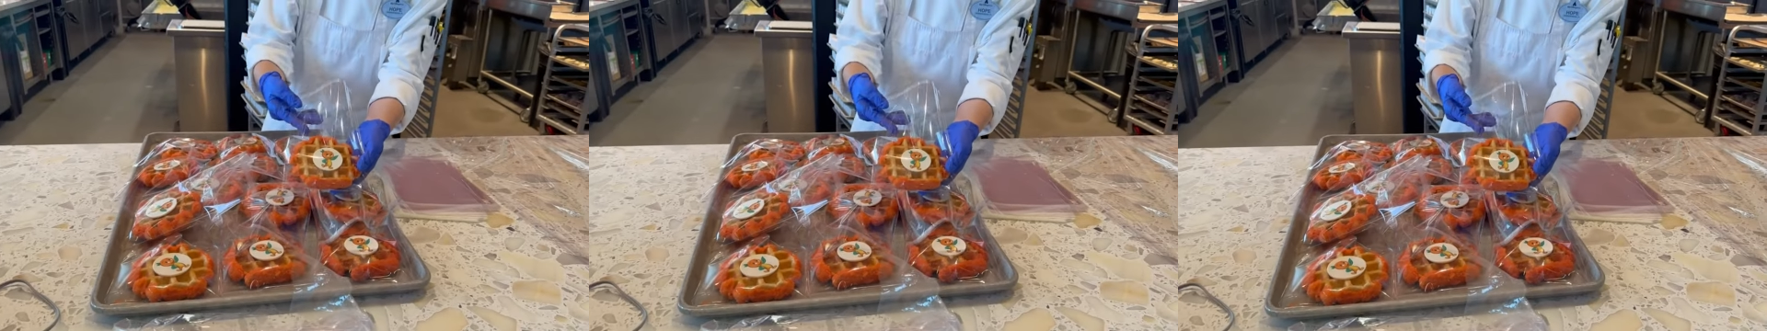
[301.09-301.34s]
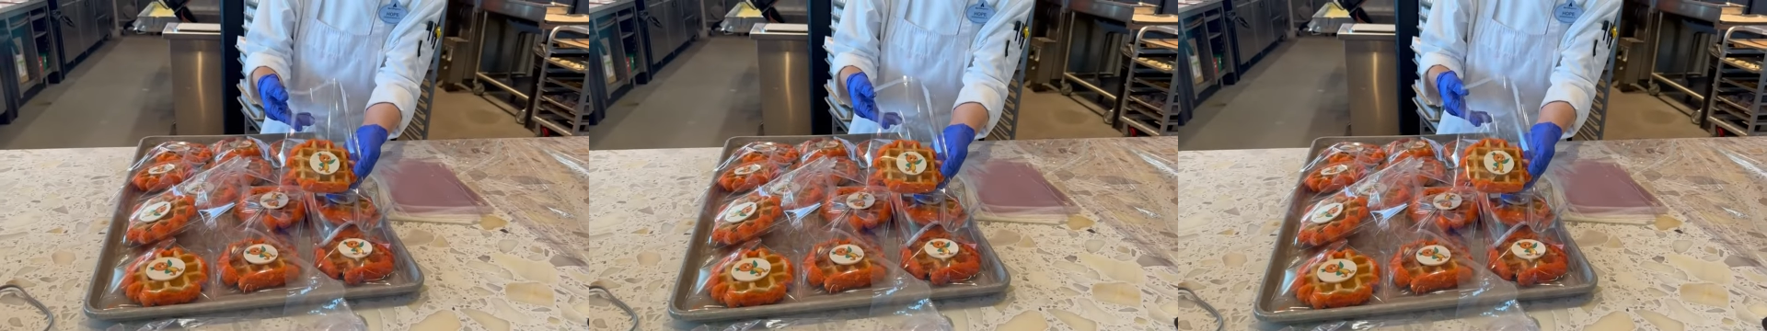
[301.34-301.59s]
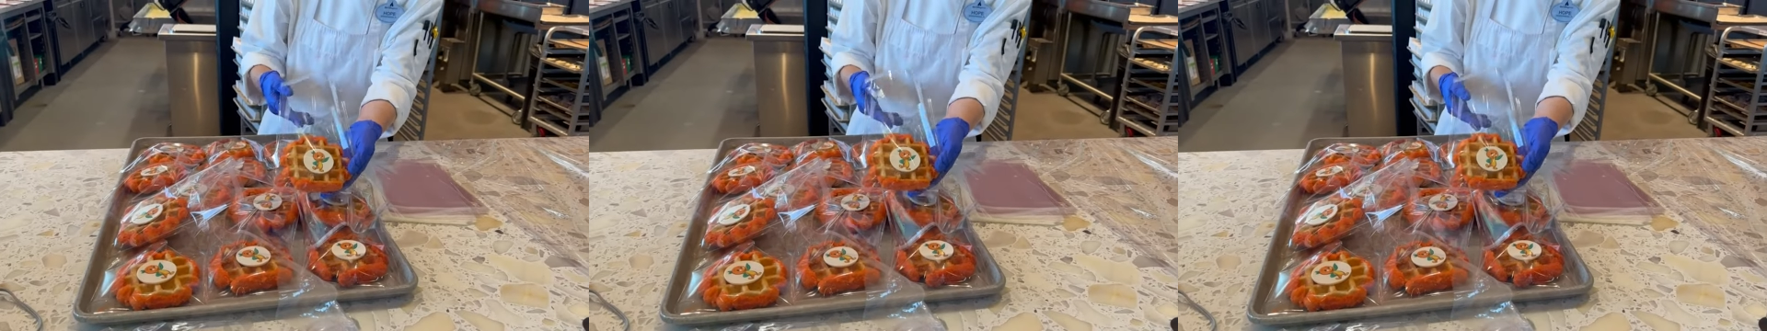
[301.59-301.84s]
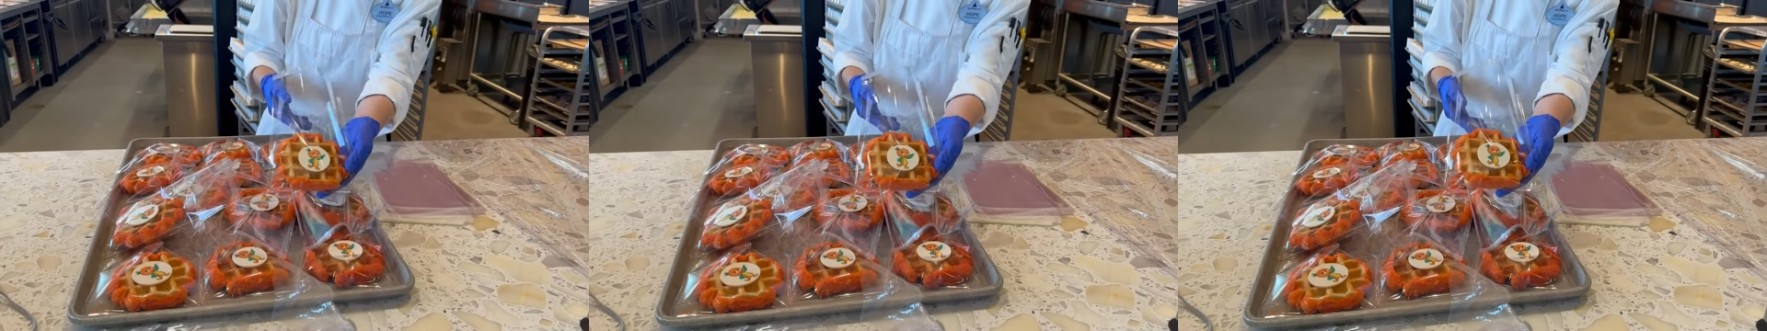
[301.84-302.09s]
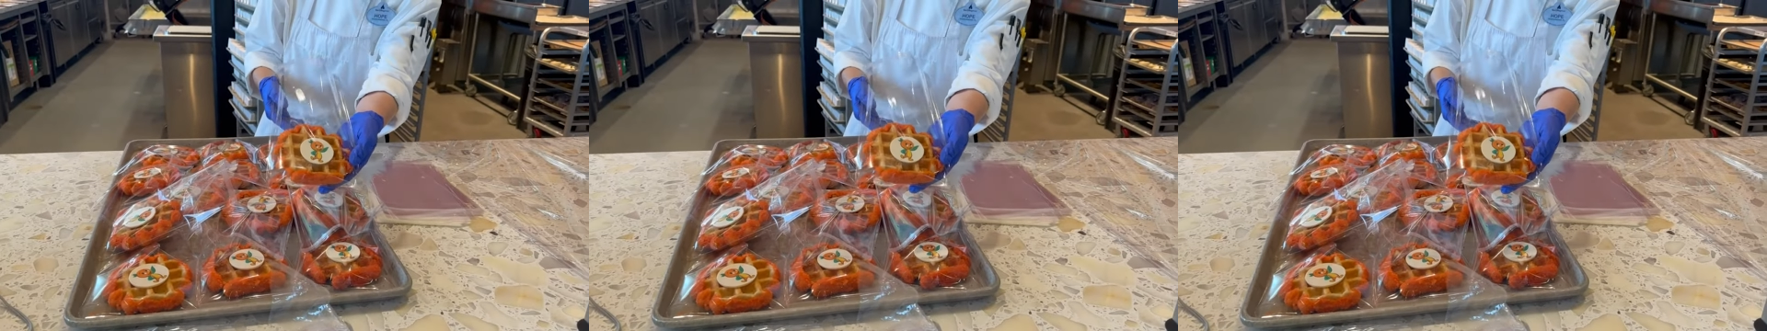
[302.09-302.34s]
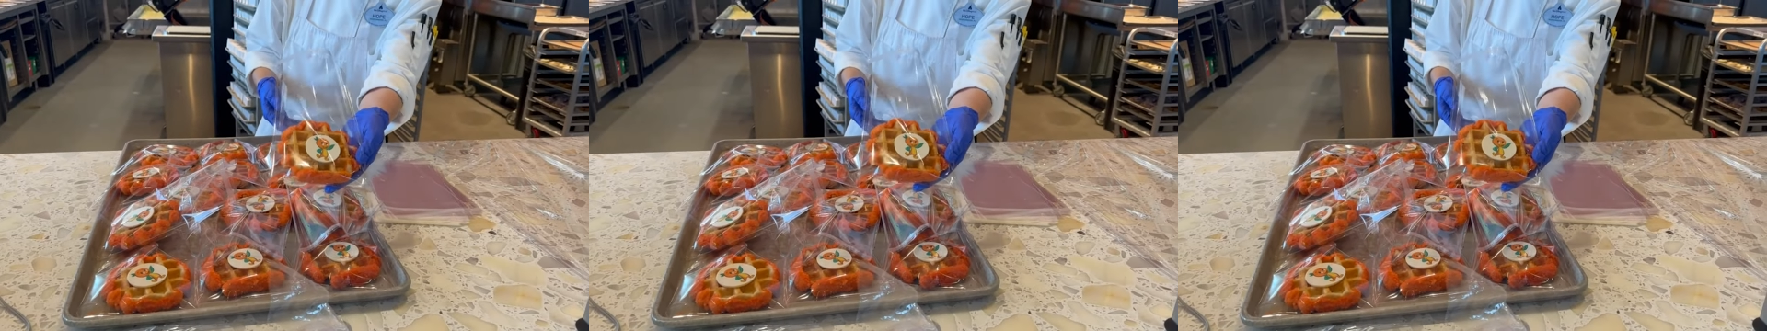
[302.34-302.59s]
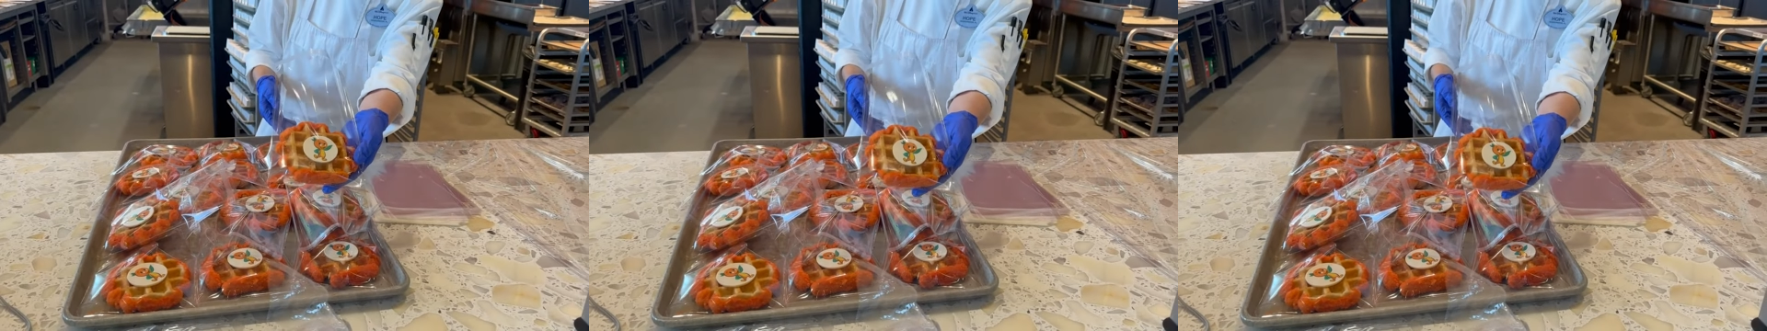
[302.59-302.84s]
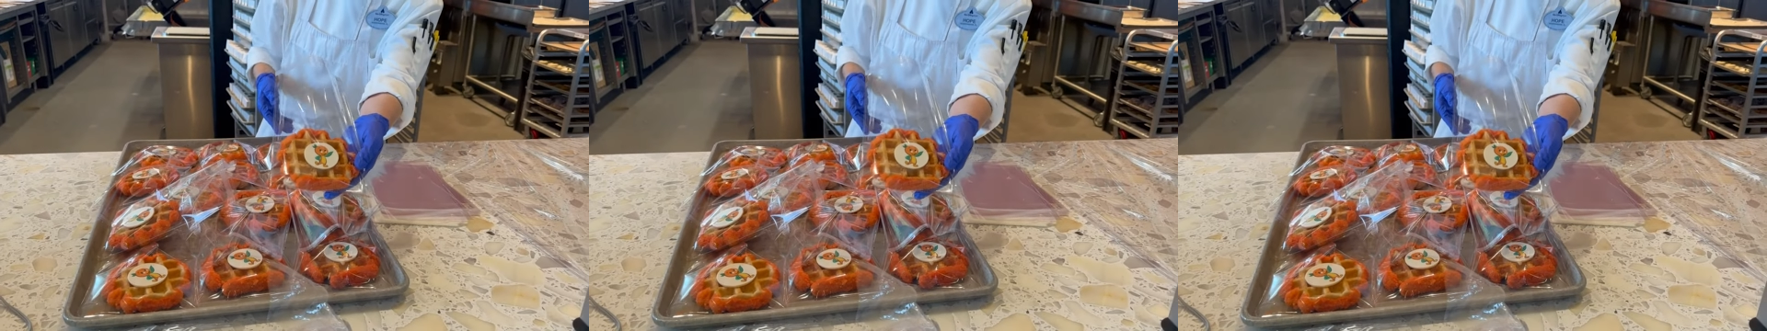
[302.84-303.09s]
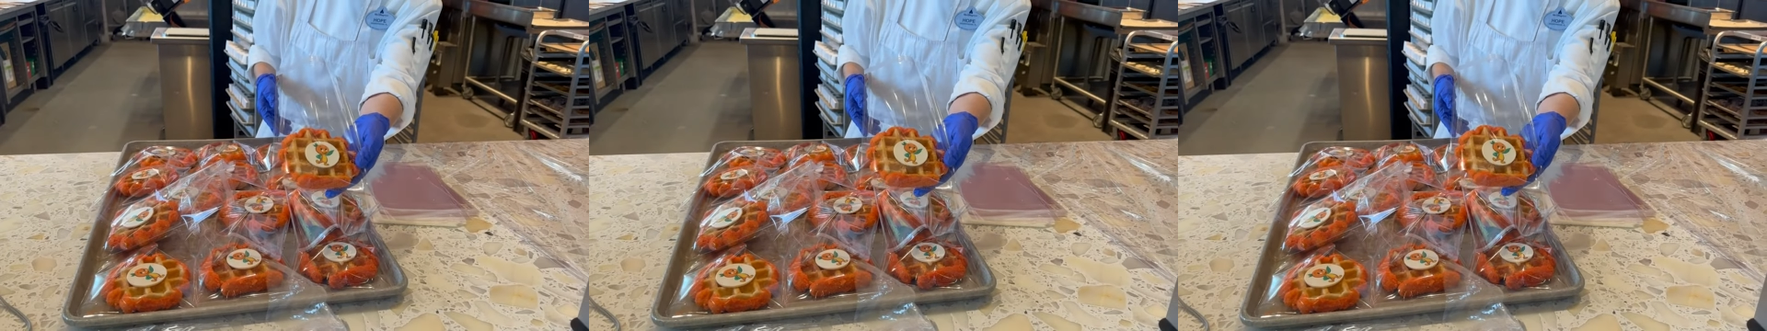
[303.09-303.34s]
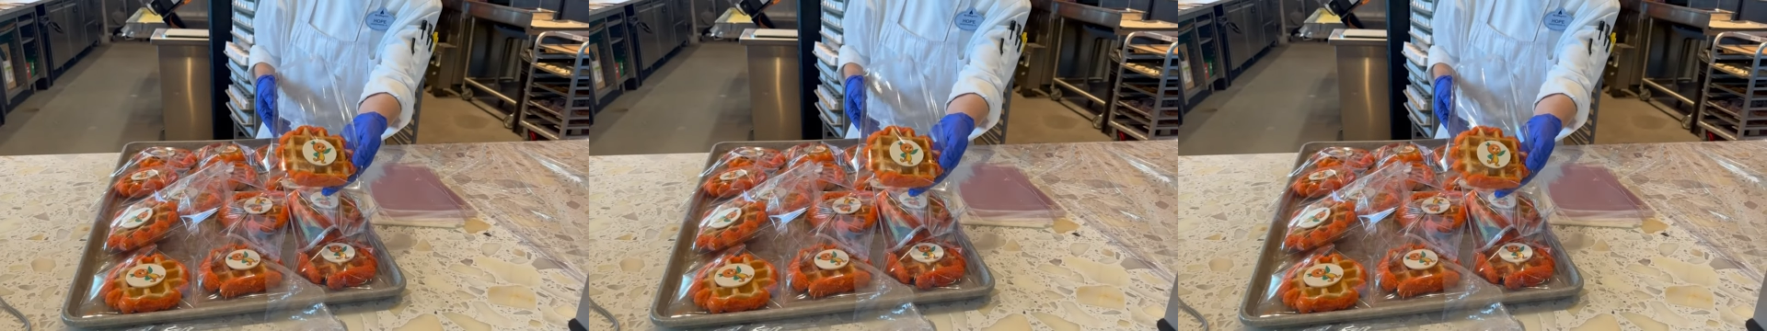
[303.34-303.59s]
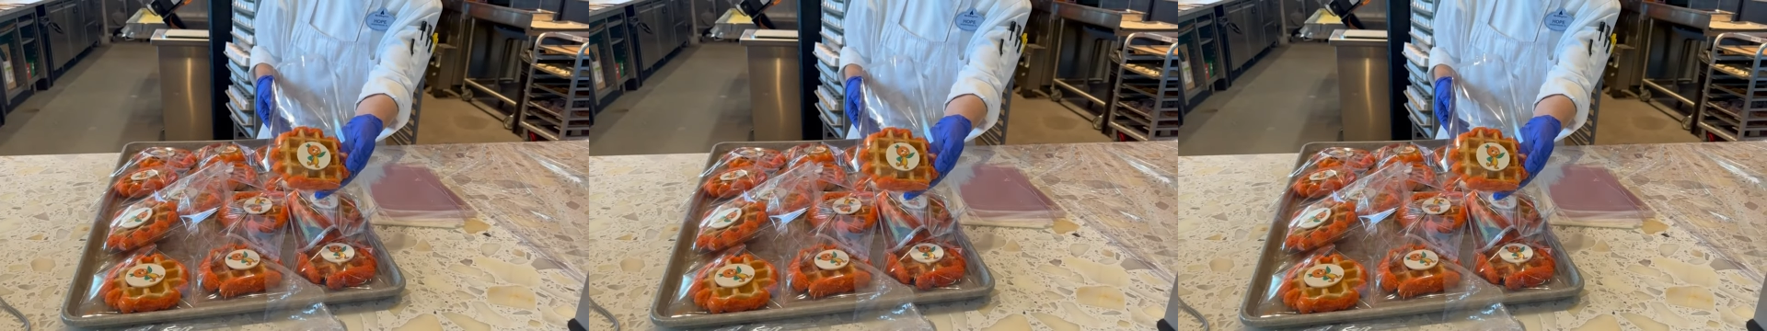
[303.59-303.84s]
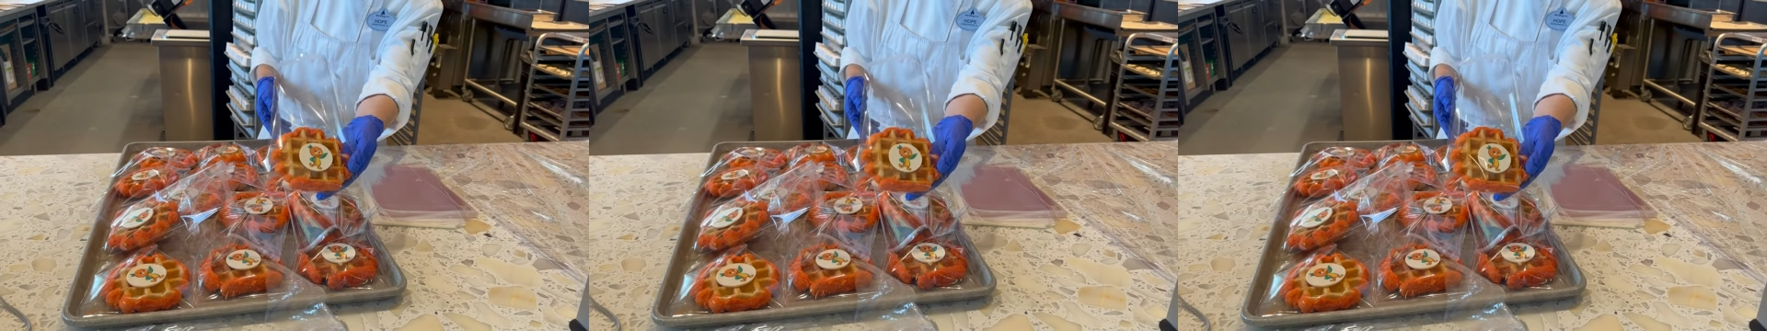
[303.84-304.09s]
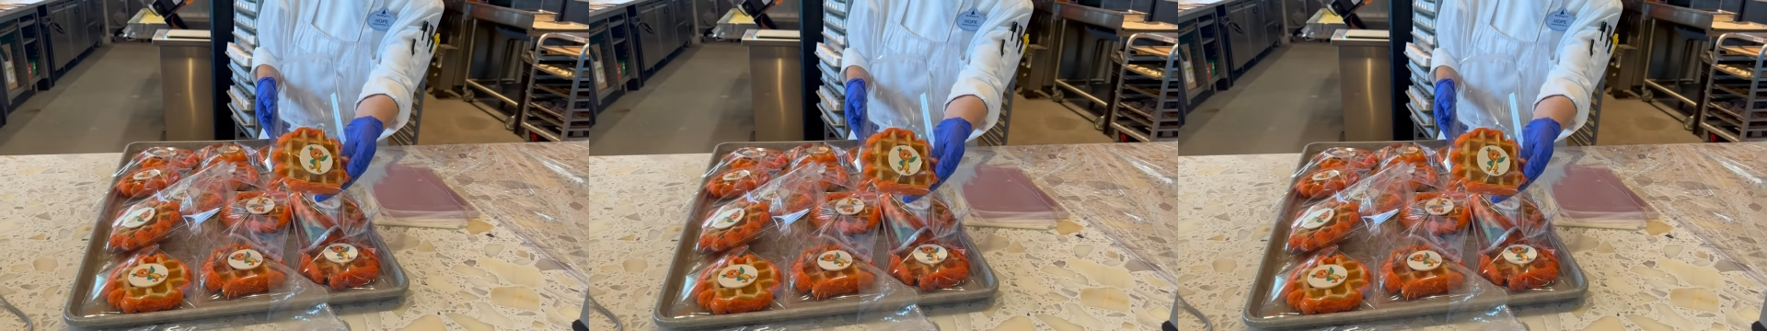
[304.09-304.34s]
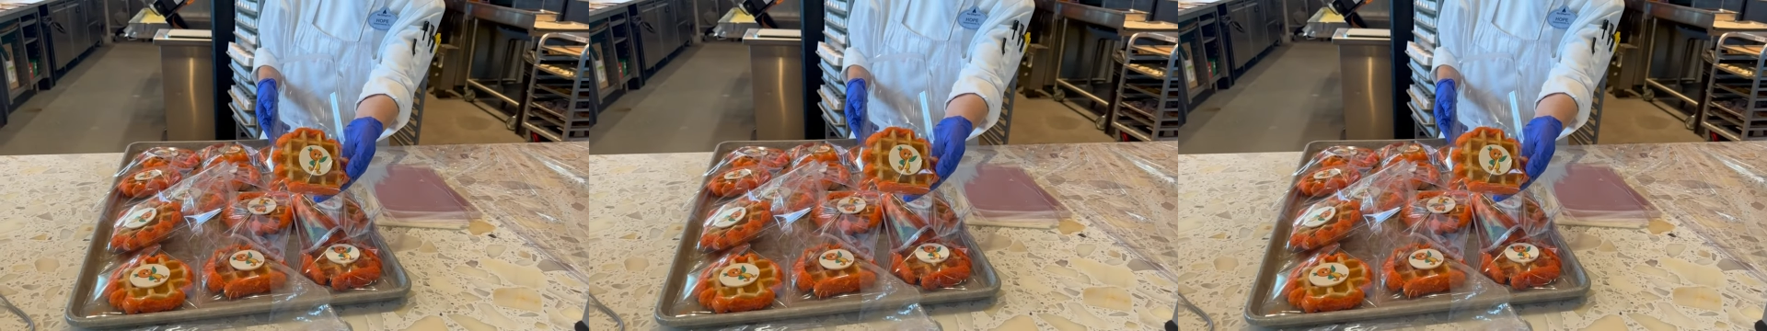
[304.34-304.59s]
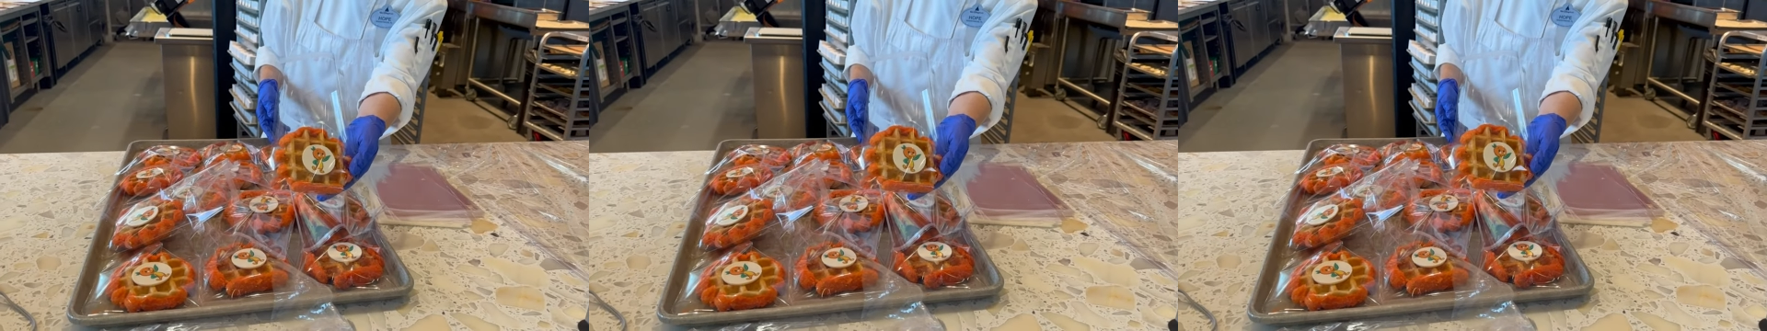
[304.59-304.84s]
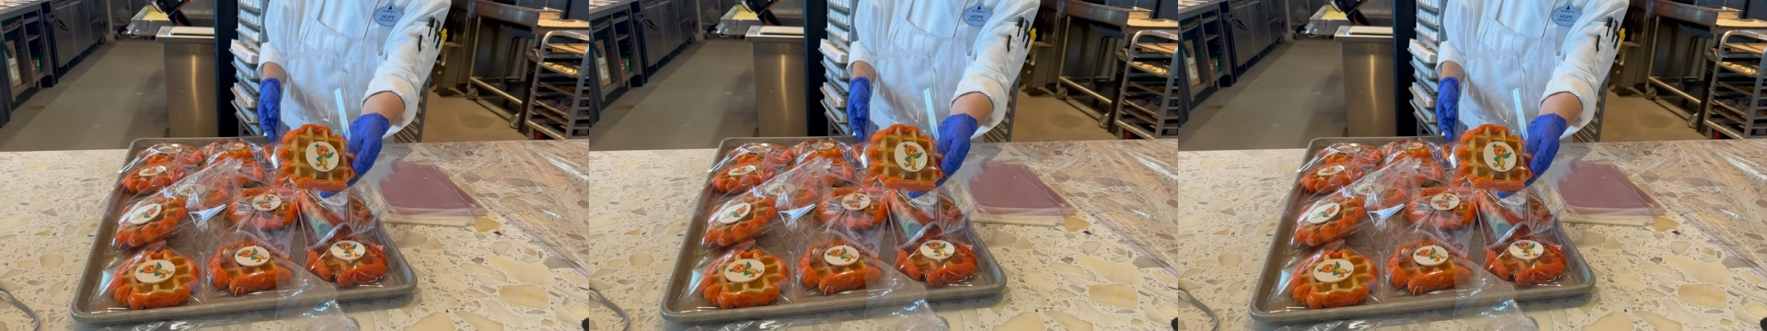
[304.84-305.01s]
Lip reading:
[unreadable: no face in view]